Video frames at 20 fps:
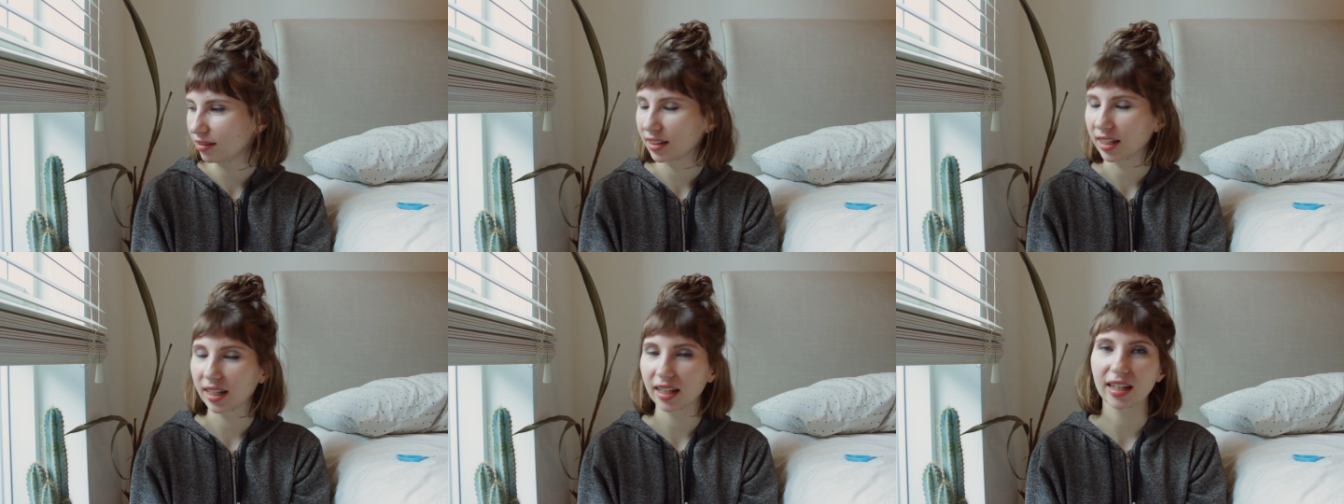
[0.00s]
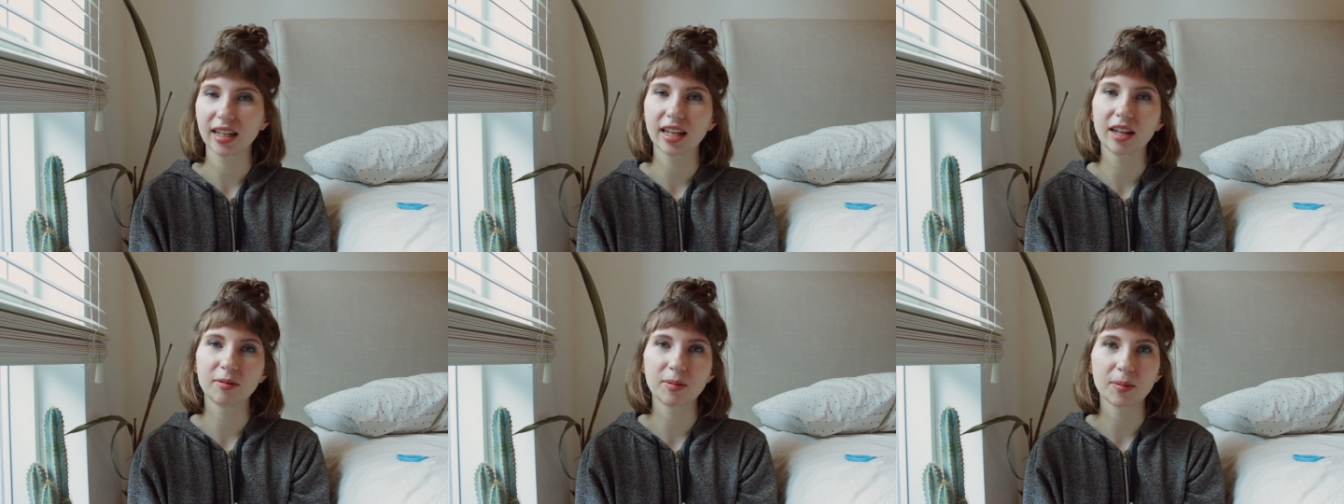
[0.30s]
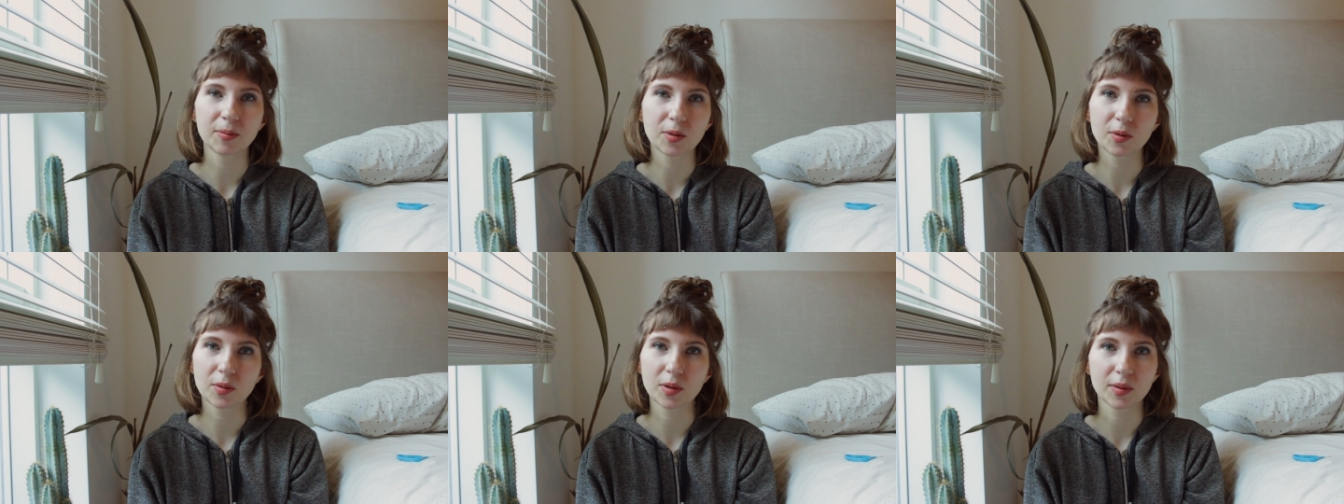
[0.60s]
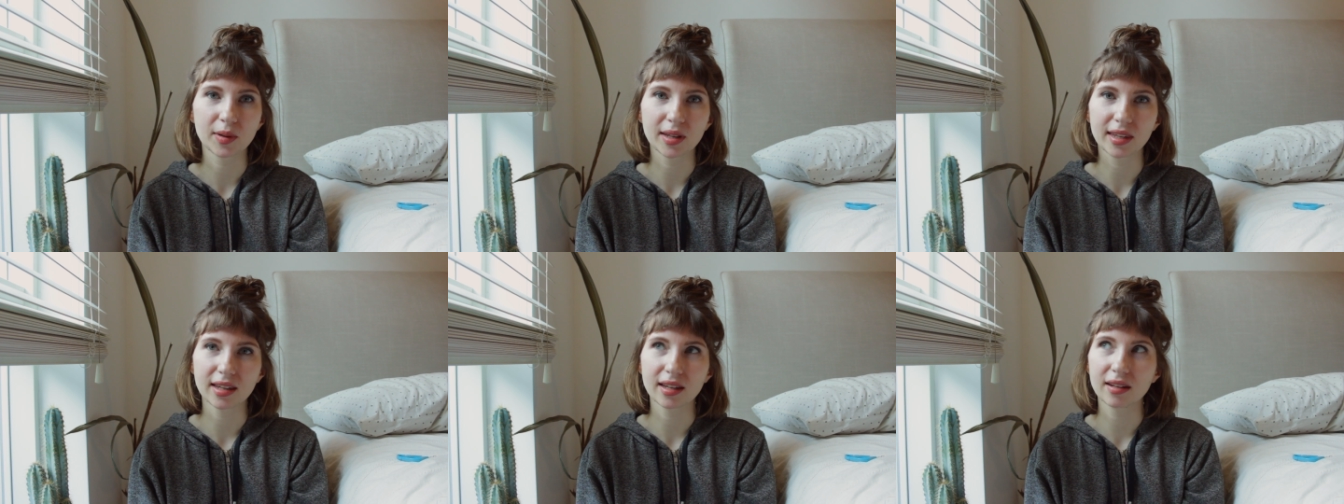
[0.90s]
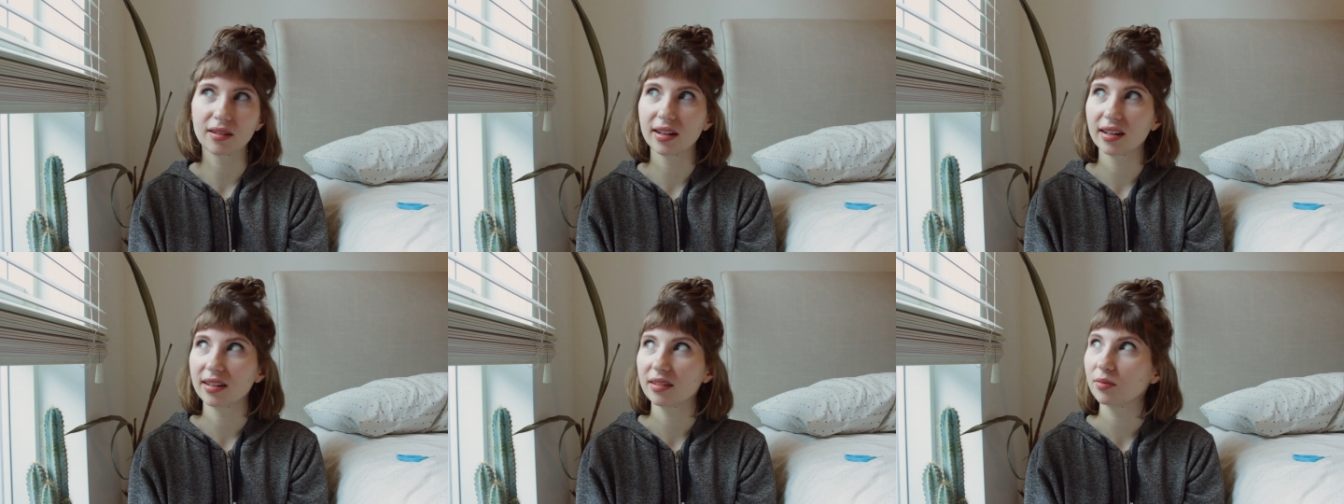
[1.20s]
Okay, I can't remember what we said
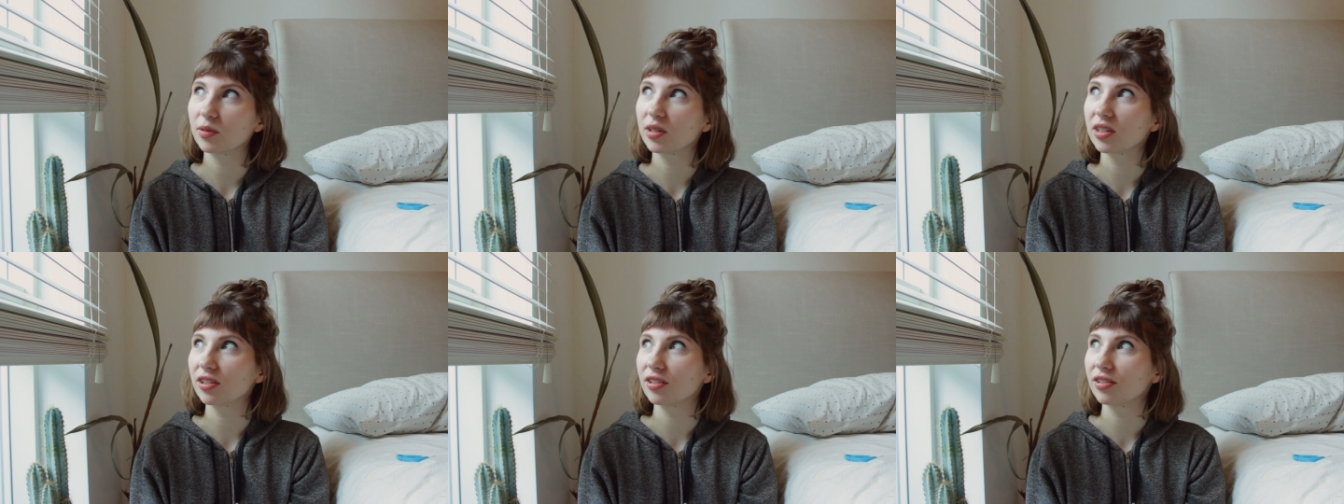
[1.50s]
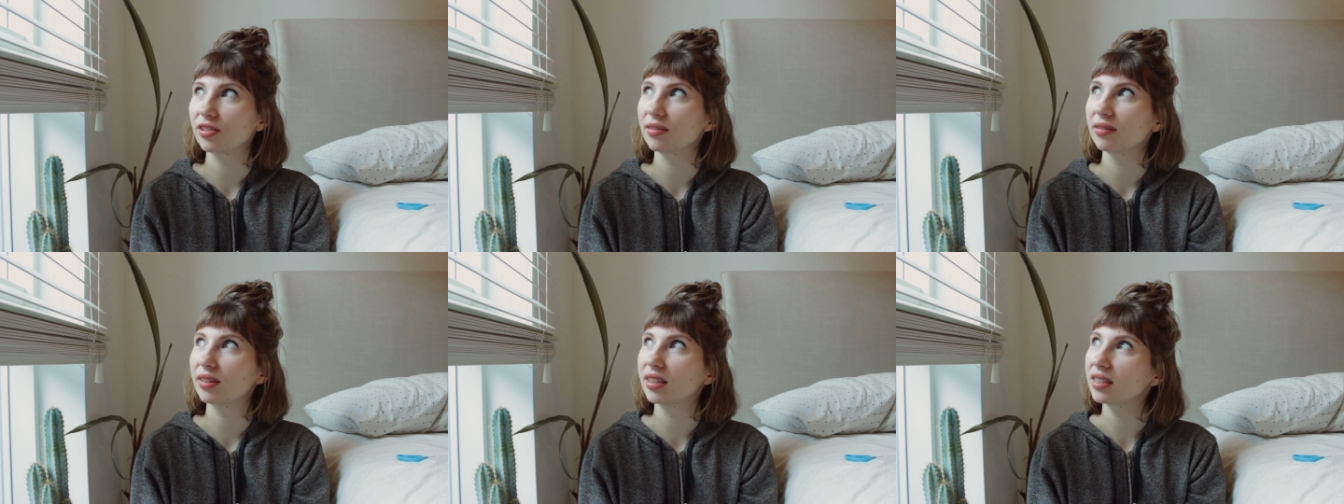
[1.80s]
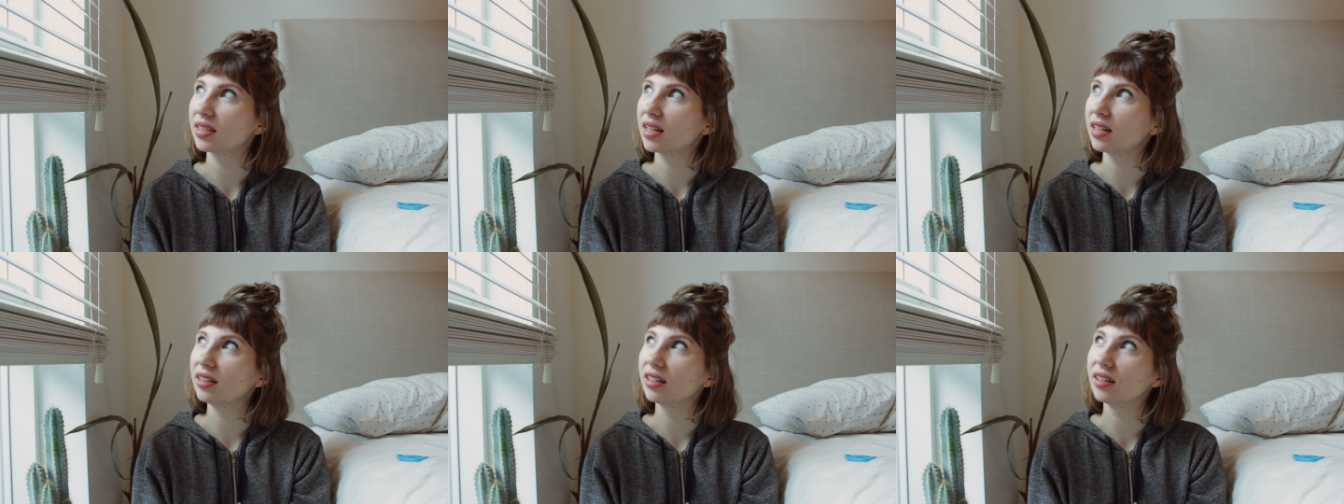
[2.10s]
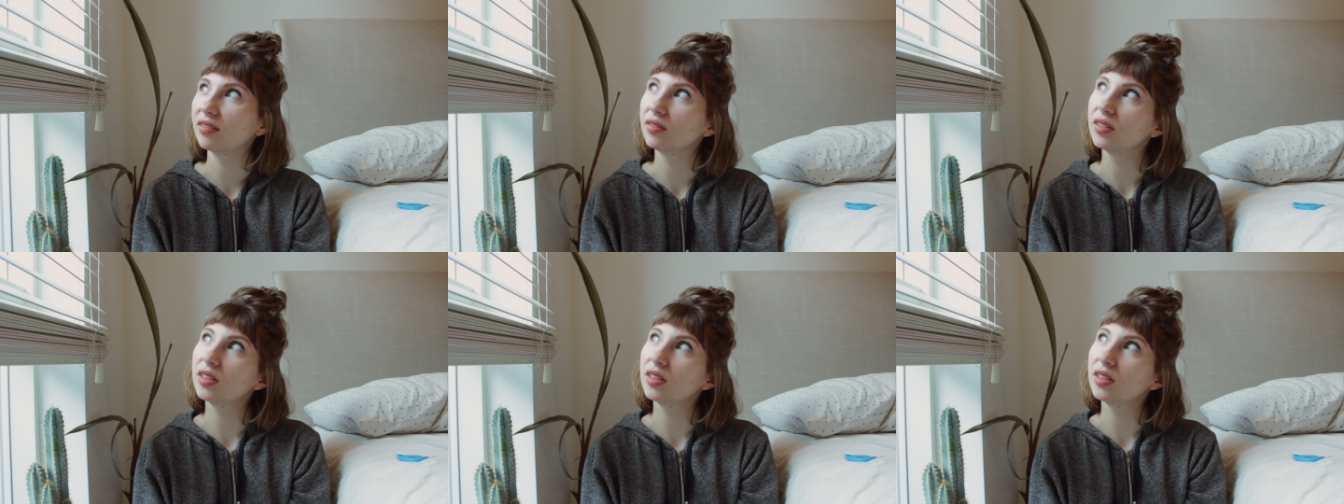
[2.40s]
as was our sign off.